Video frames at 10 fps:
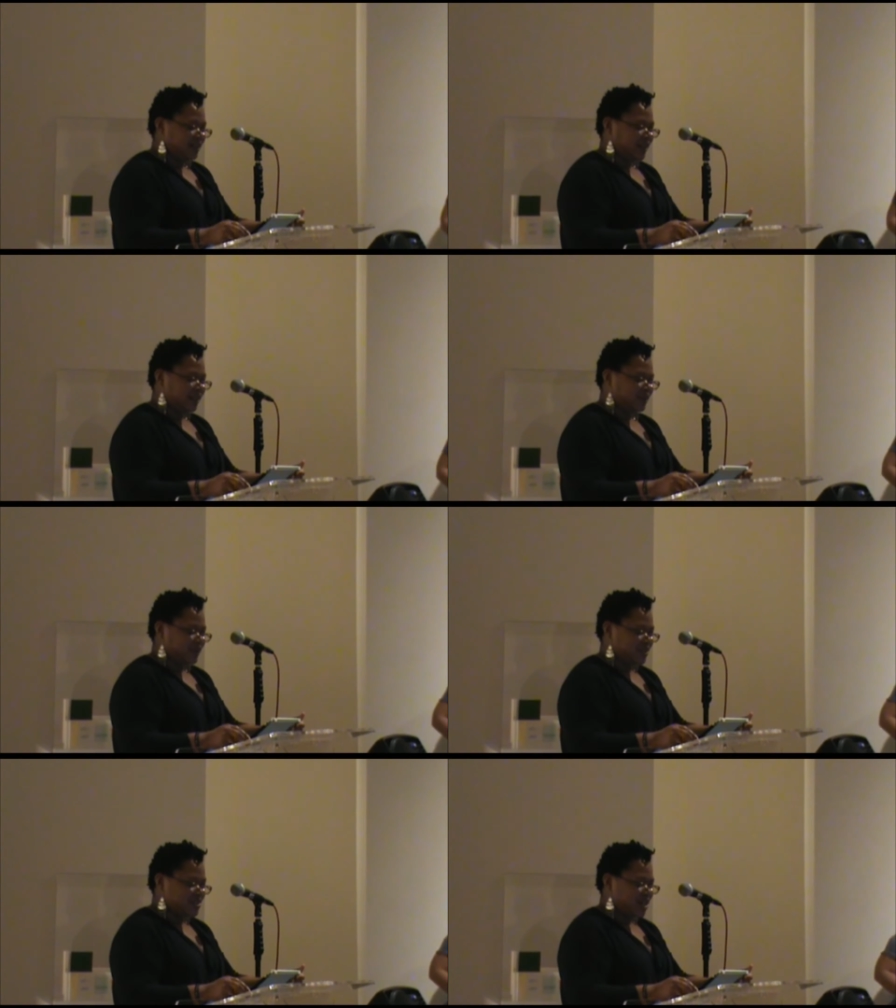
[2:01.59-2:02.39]

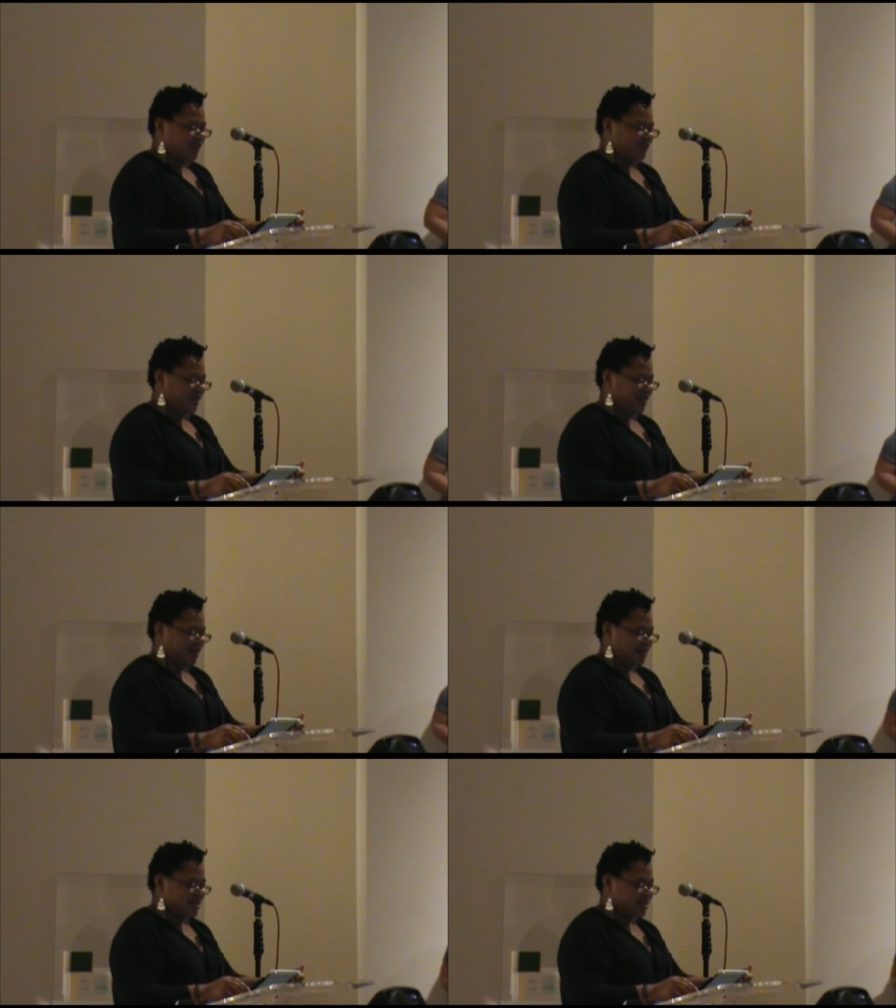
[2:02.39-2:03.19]
Language every
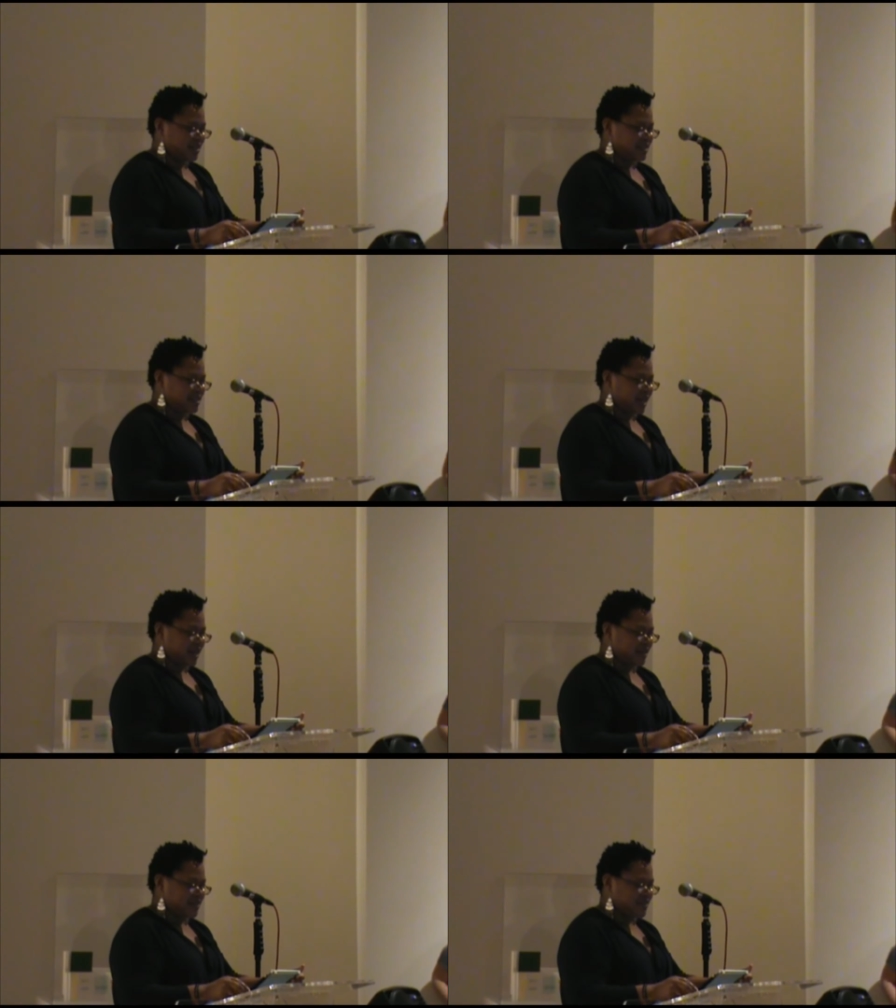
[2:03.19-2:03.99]
night, his
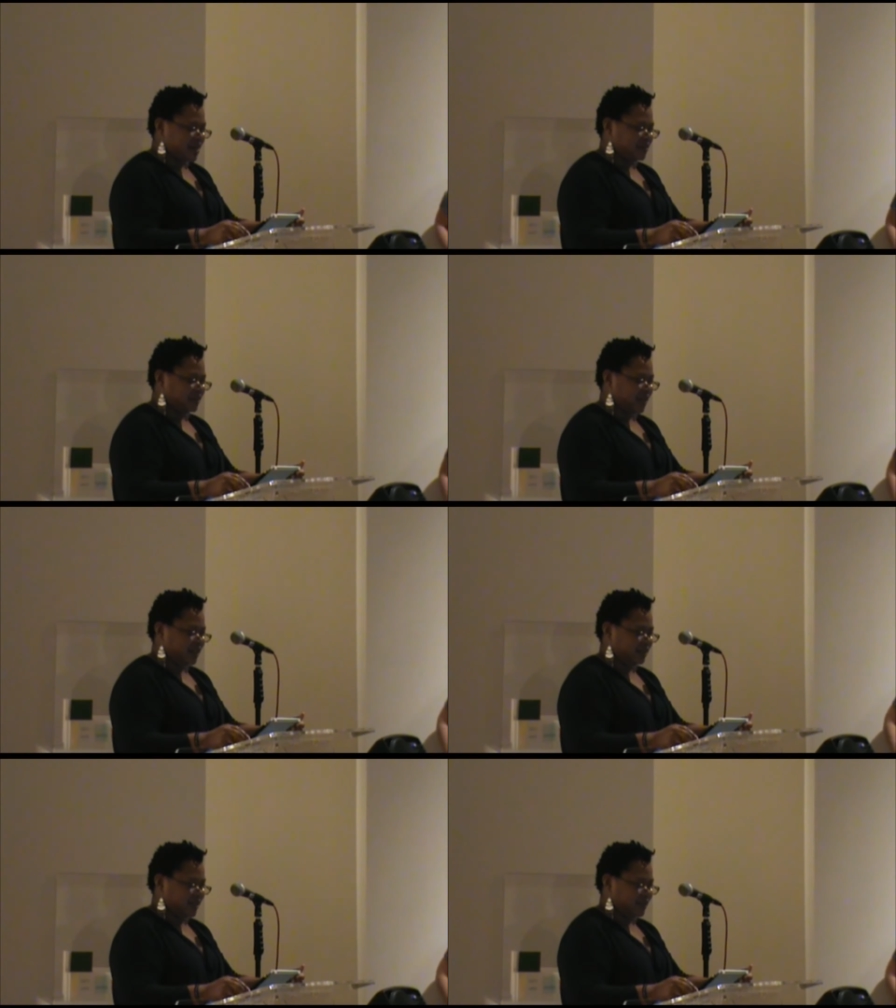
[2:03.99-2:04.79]
eyes
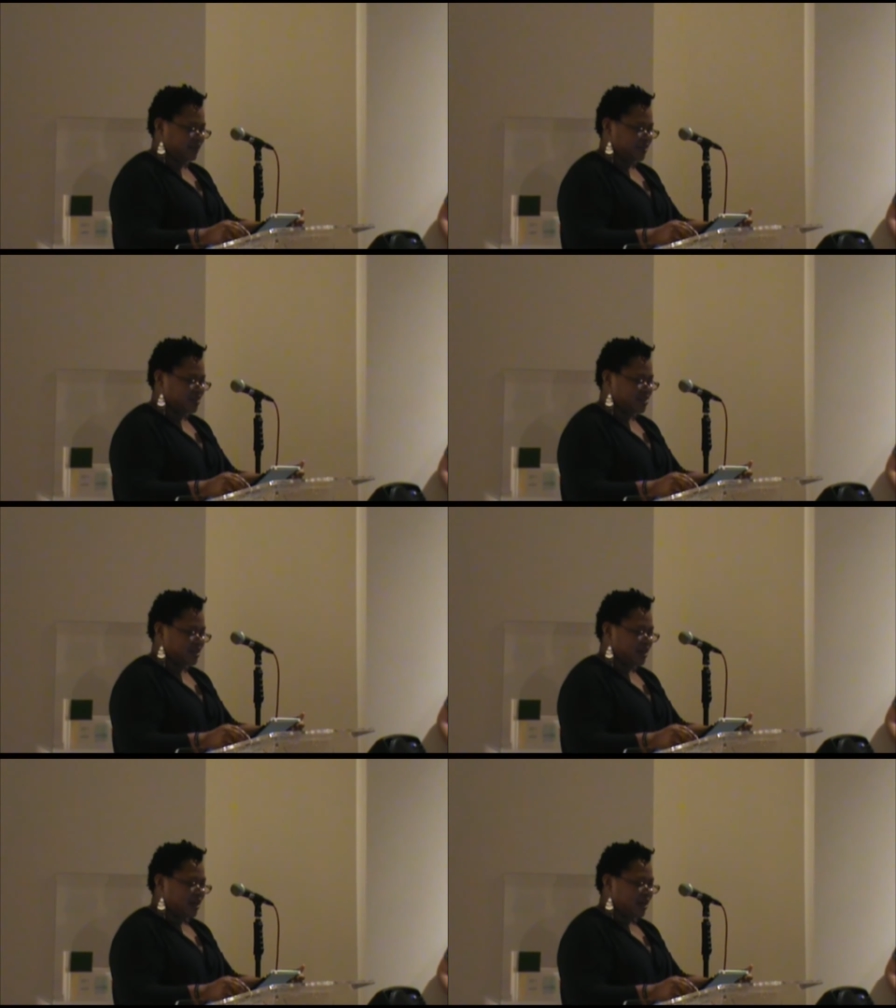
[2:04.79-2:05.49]
unlike language.